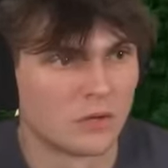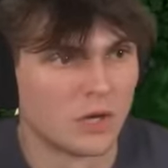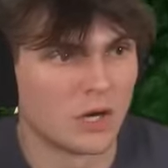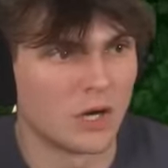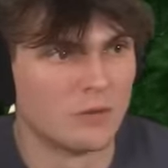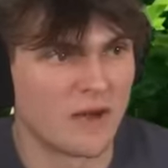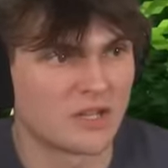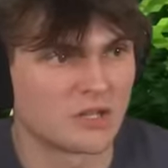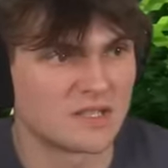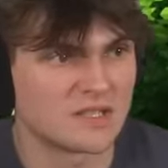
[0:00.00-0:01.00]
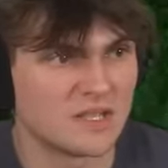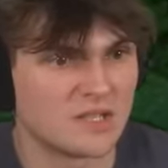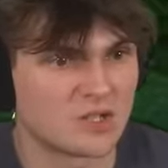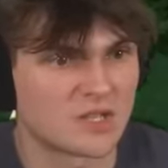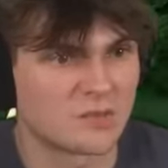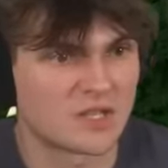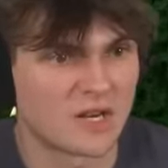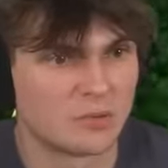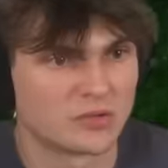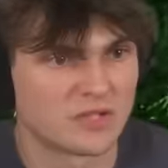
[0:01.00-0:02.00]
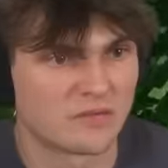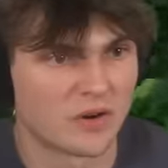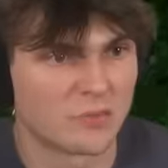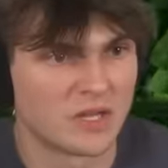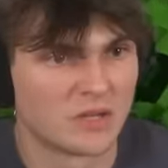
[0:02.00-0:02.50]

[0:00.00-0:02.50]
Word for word: Oh my goodness. He just keeps teleporting in front of me.